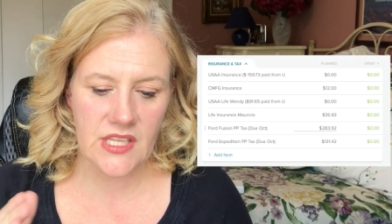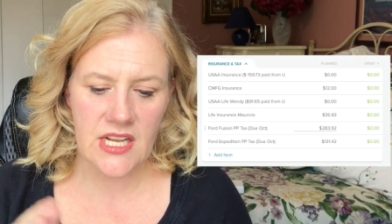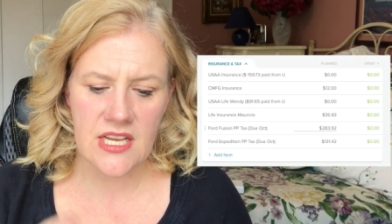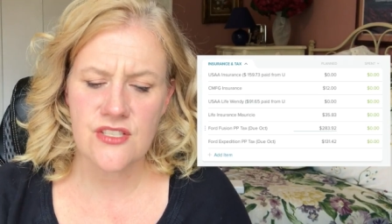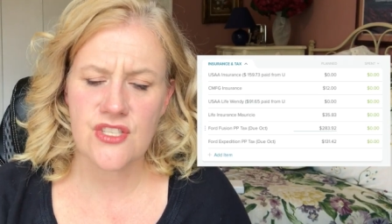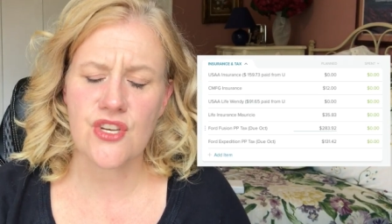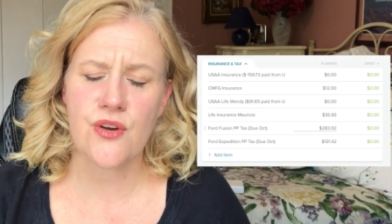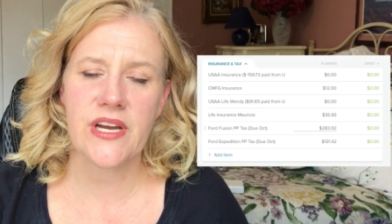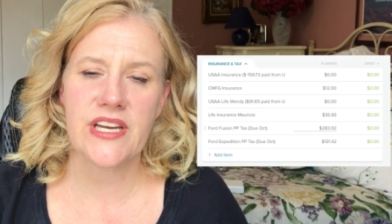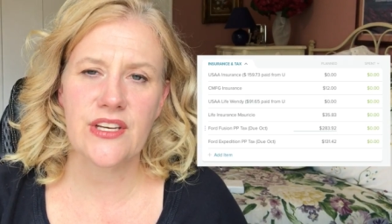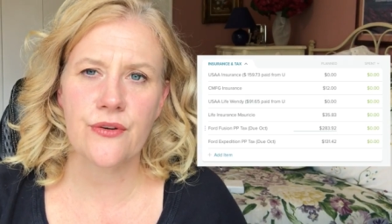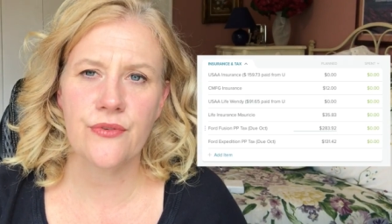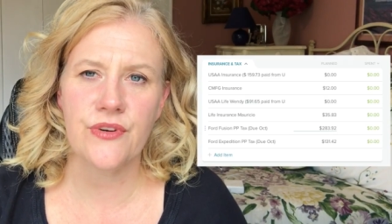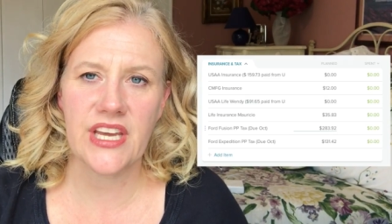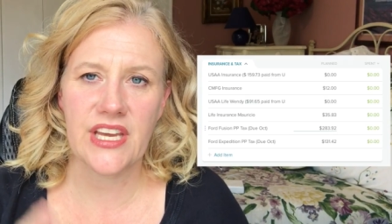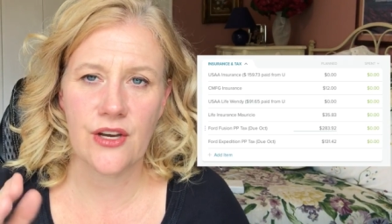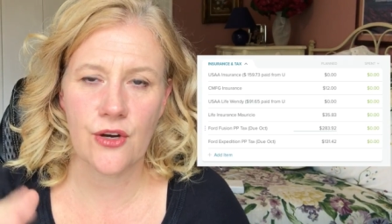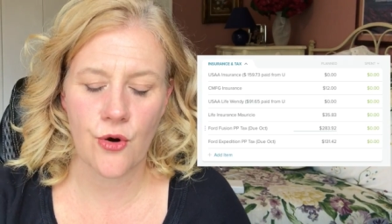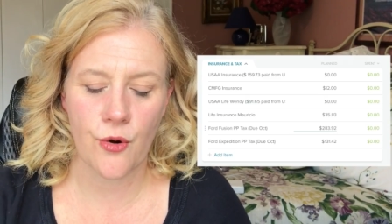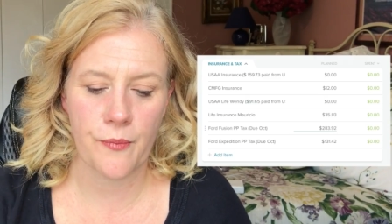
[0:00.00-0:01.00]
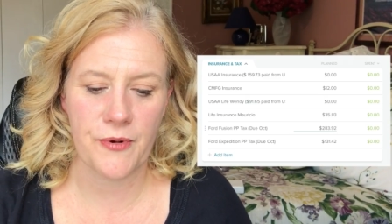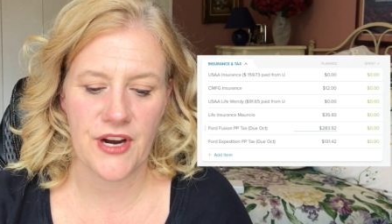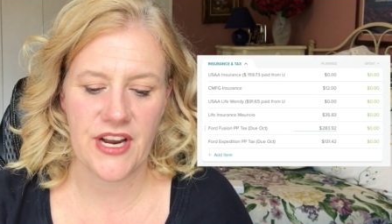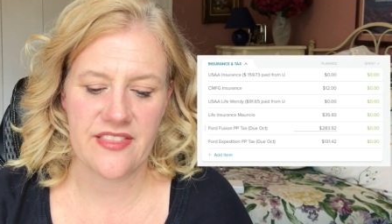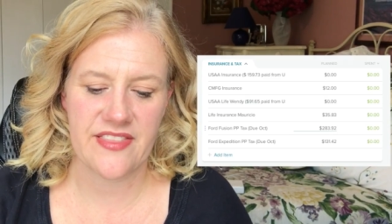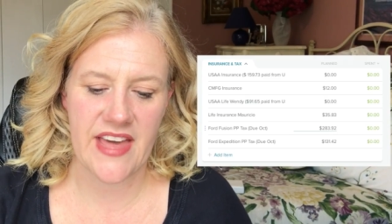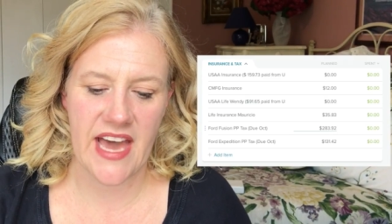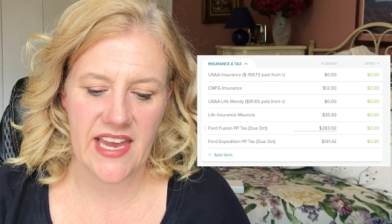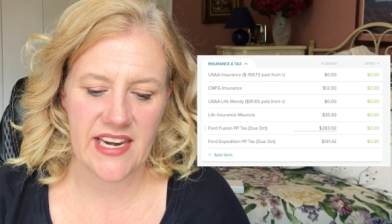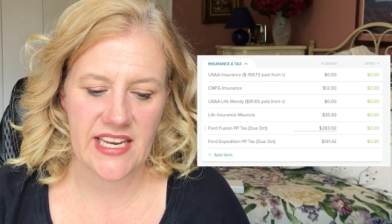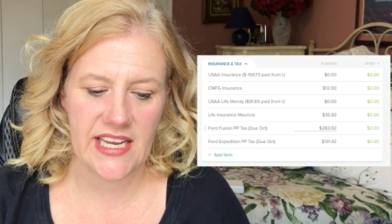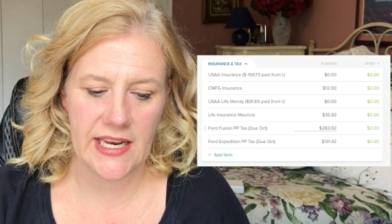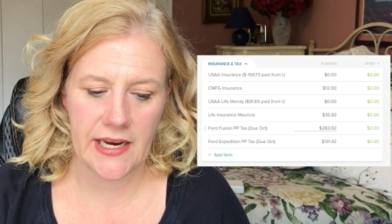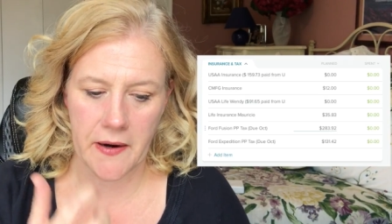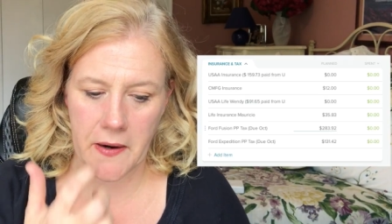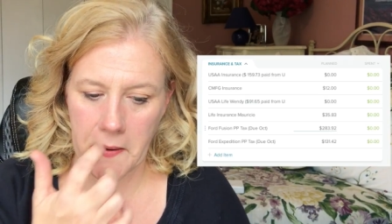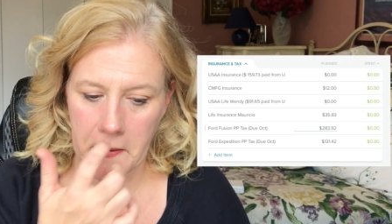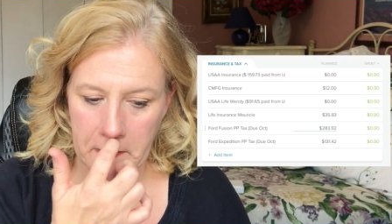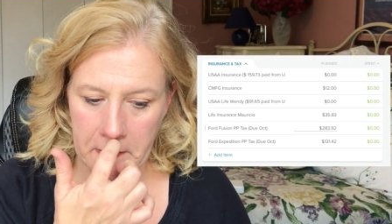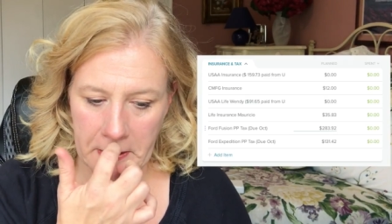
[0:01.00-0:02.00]
So I don't incorporate that
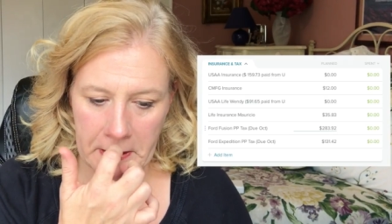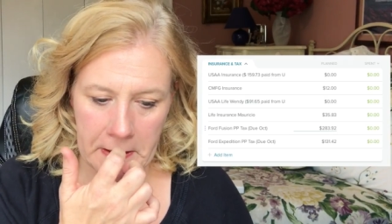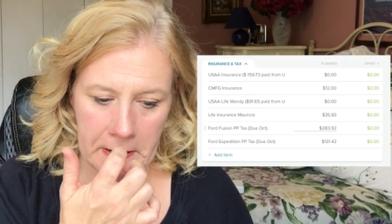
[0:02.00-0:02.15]
here.